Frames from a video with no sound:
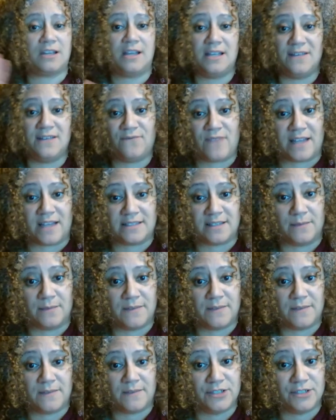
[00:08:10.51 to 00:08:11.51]
if that's
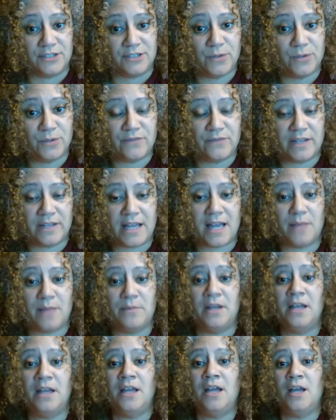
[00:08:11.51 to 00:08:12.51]
something that you're doing for them?